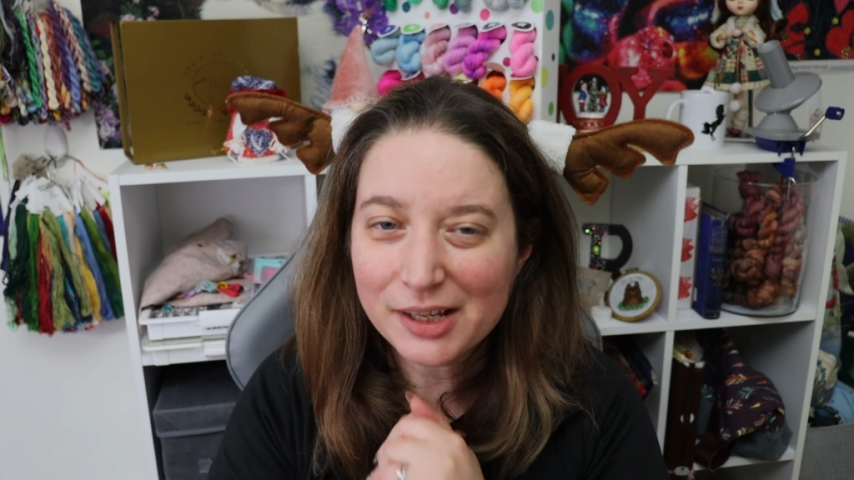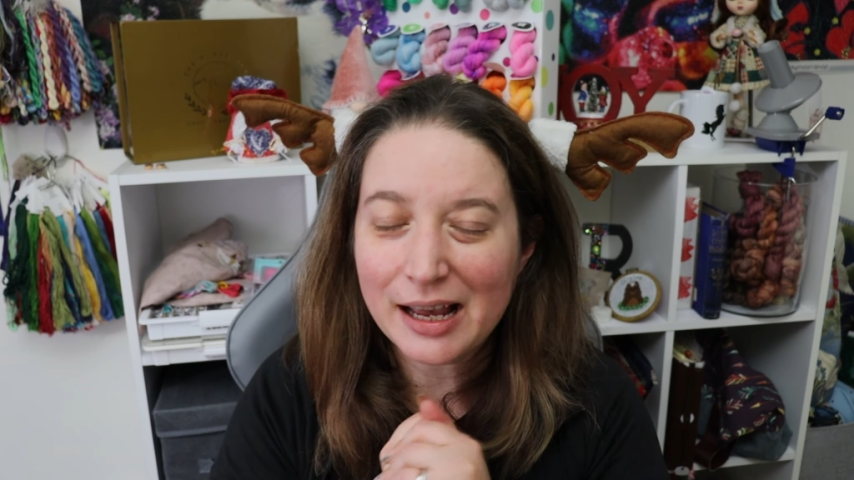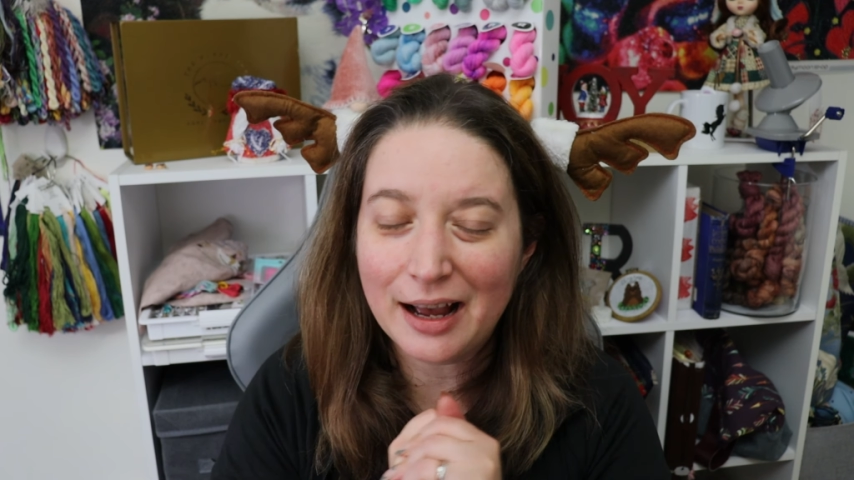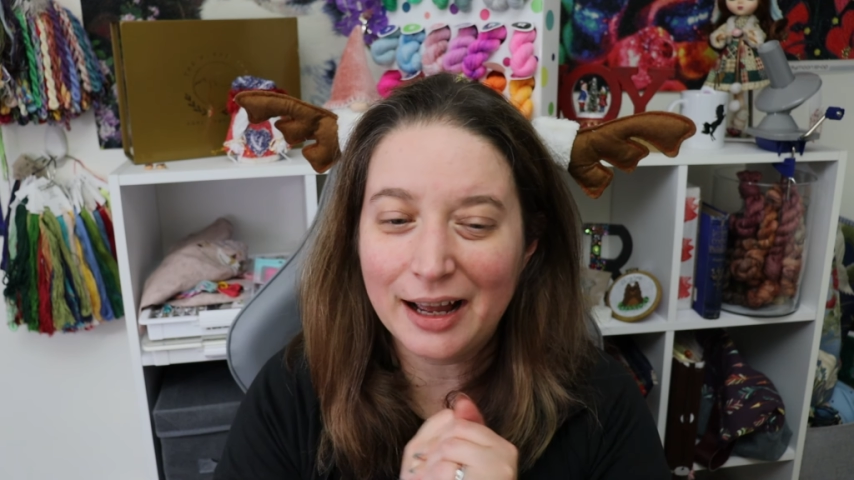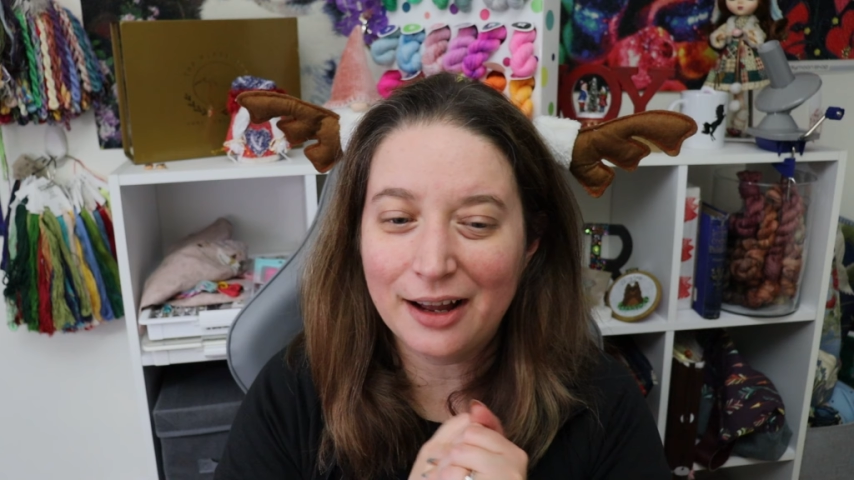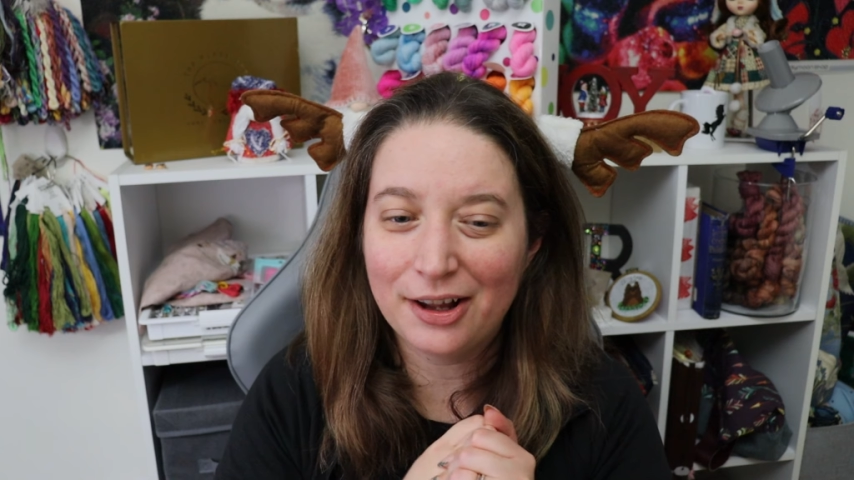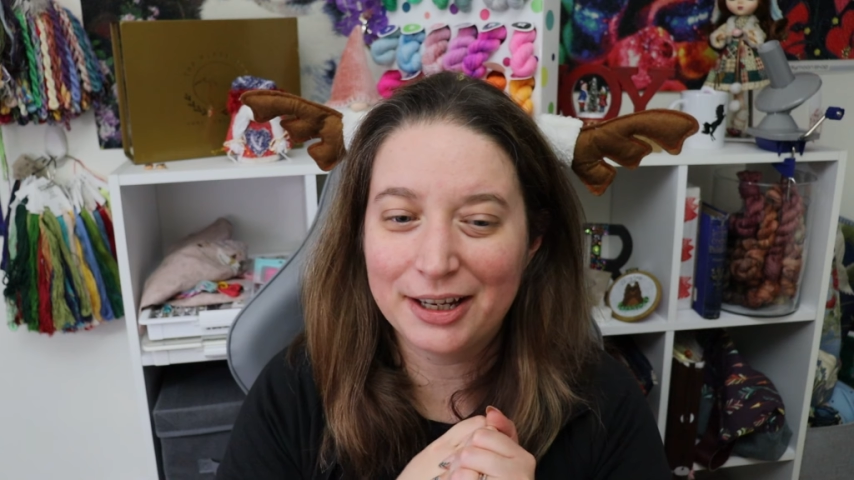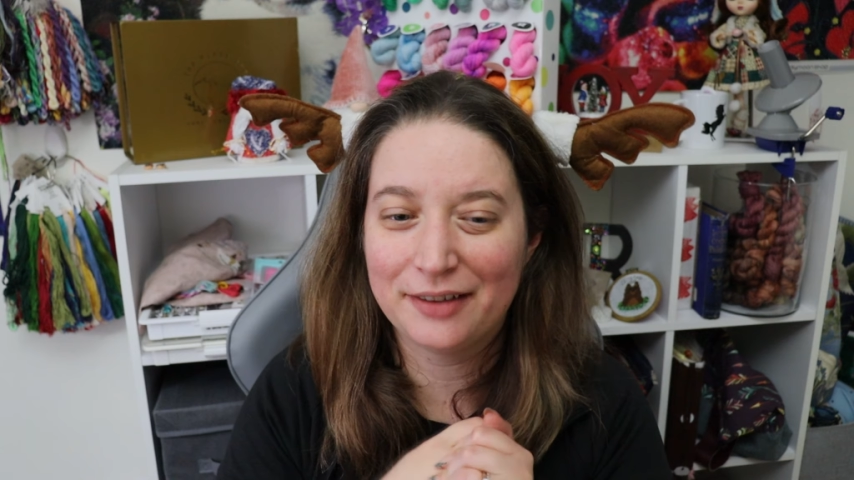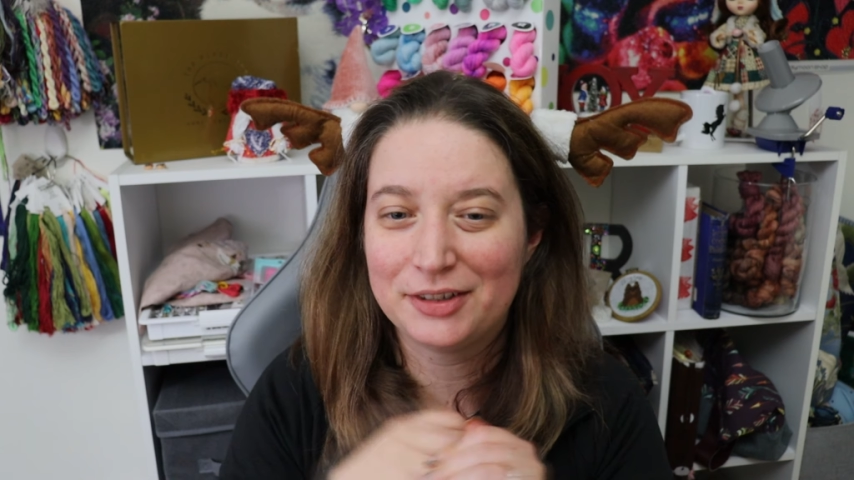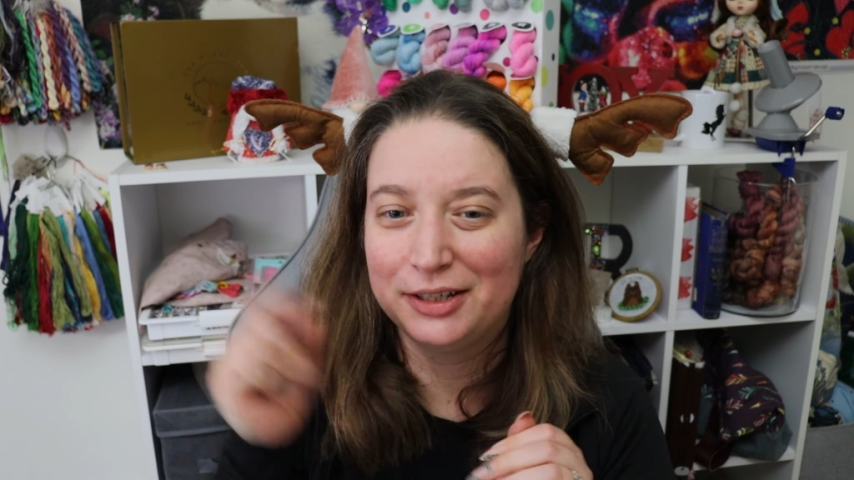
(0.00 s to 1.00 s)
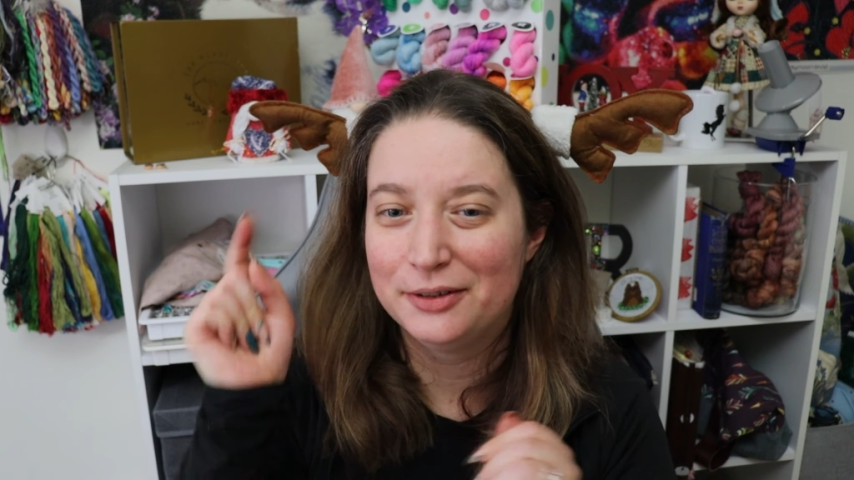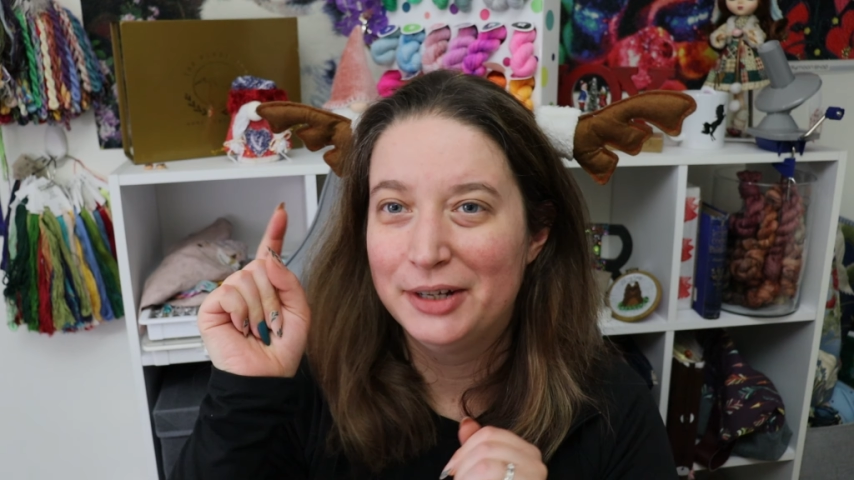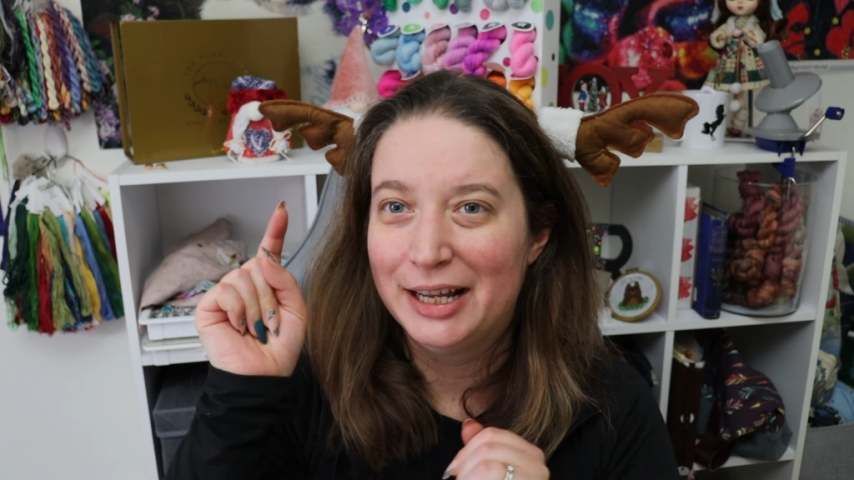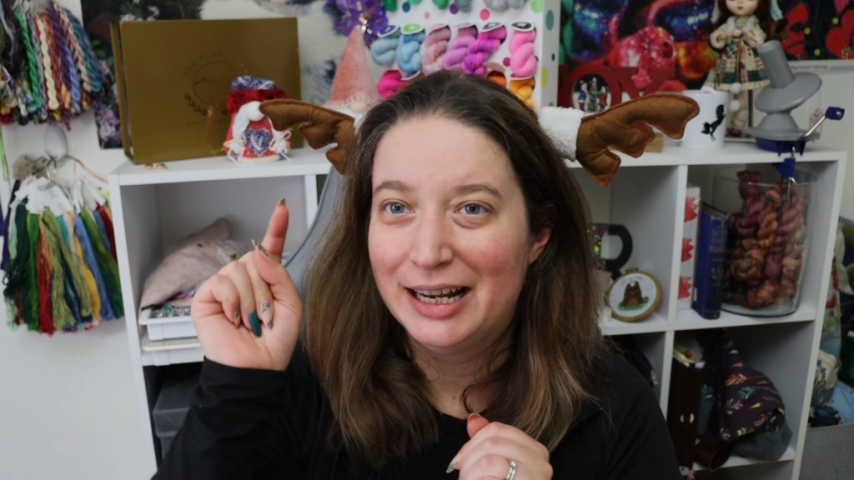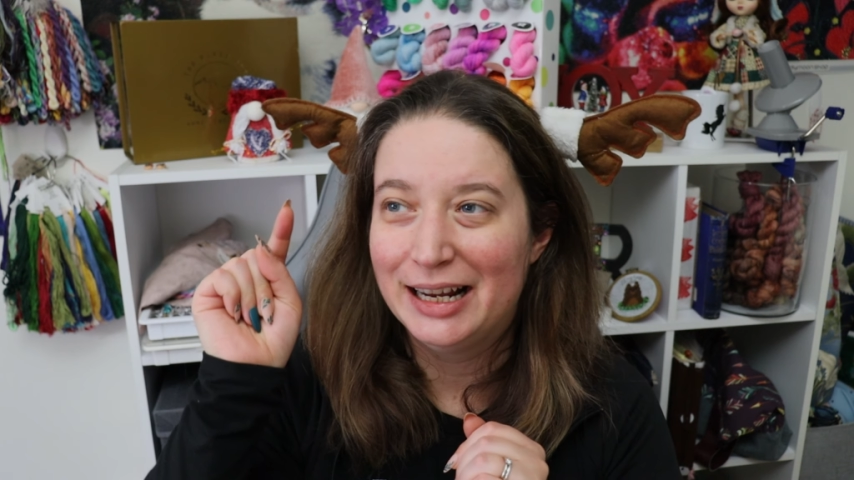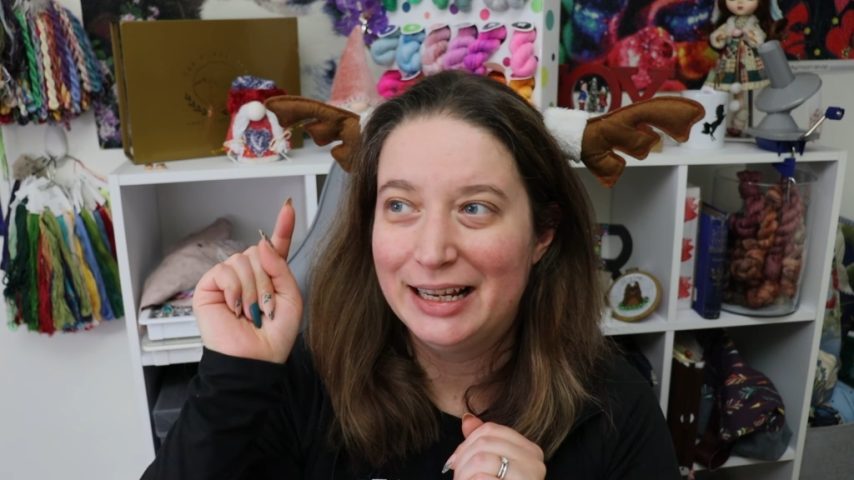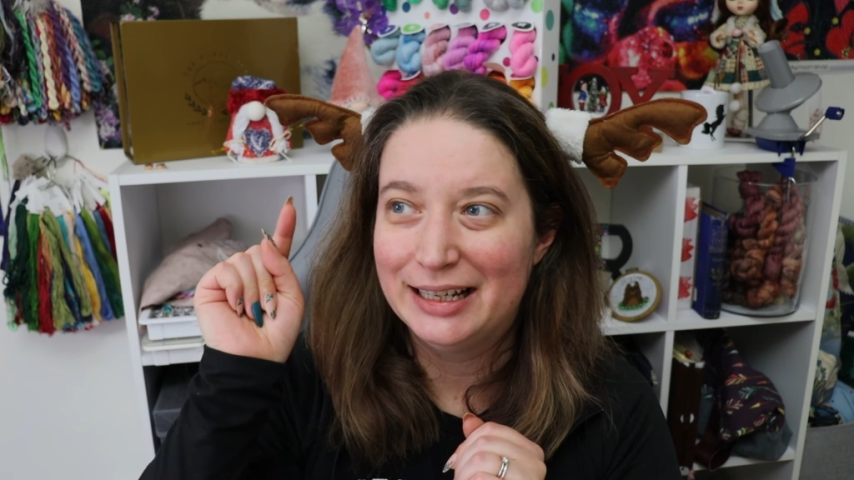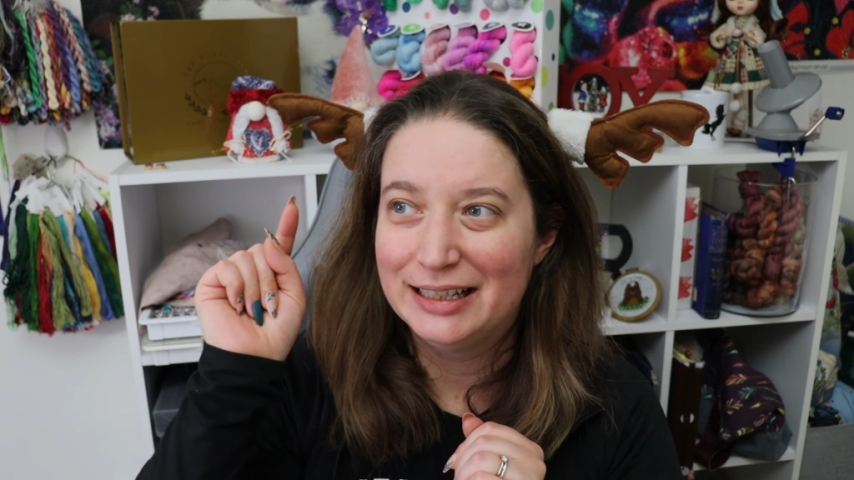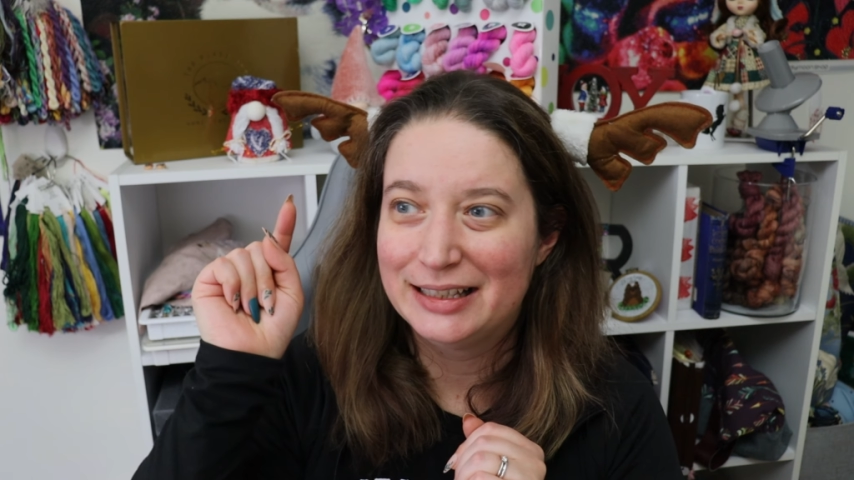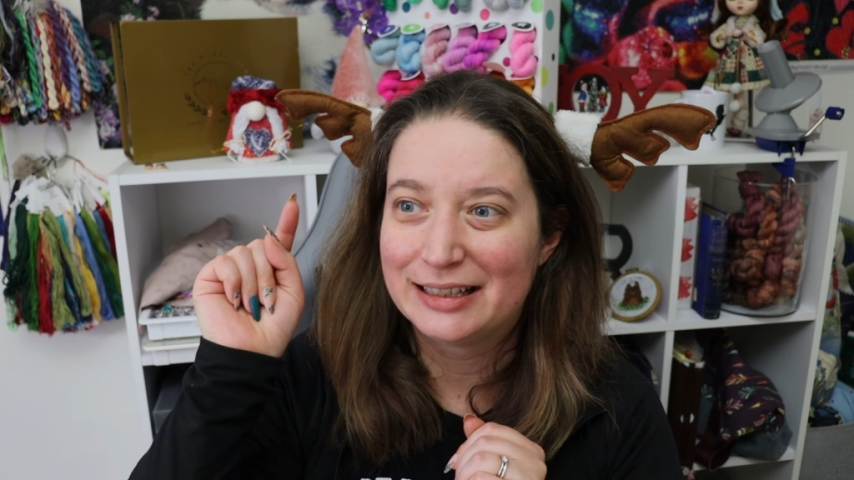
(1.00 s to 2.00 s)
All you have to do
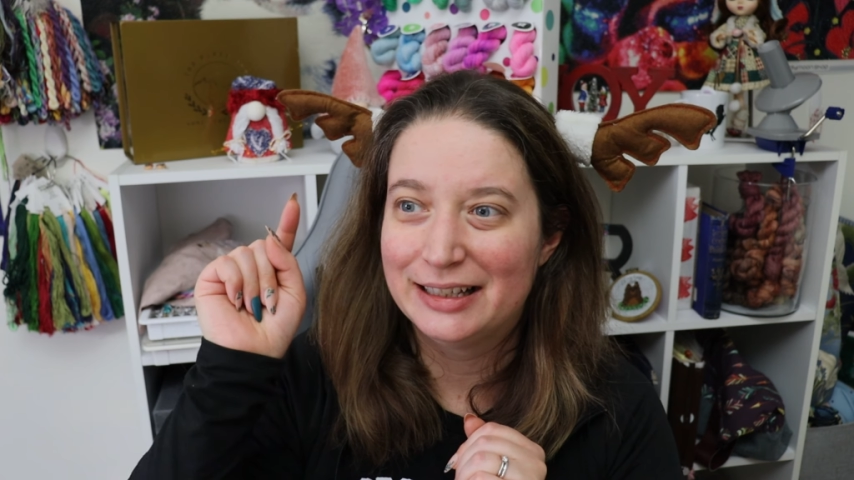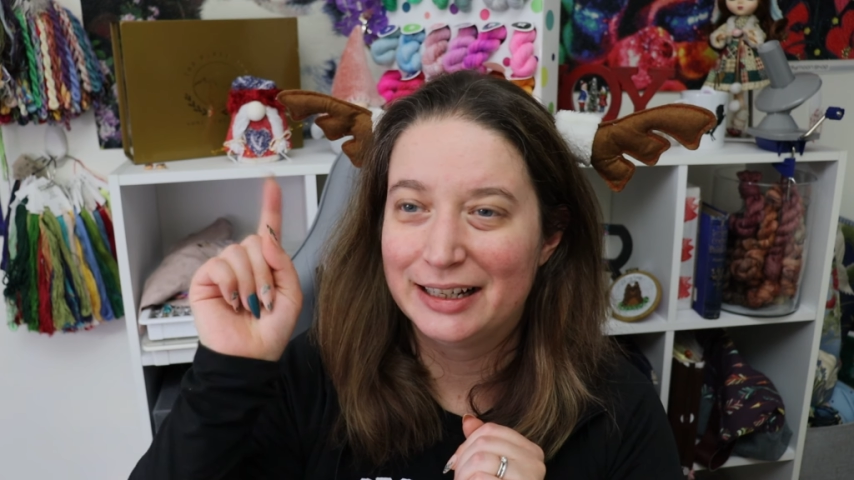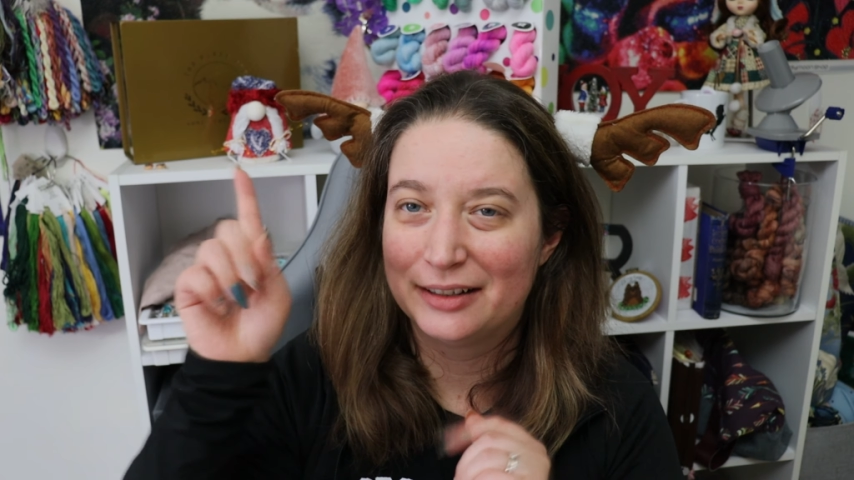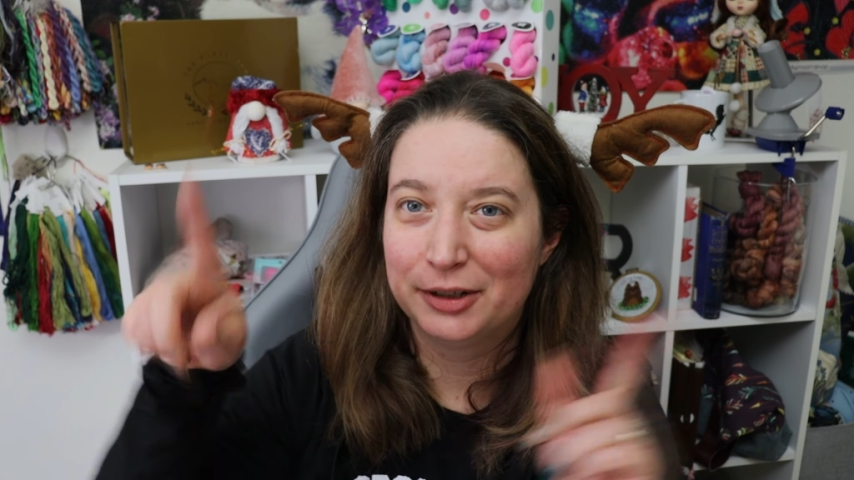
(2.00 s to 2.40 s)
is click,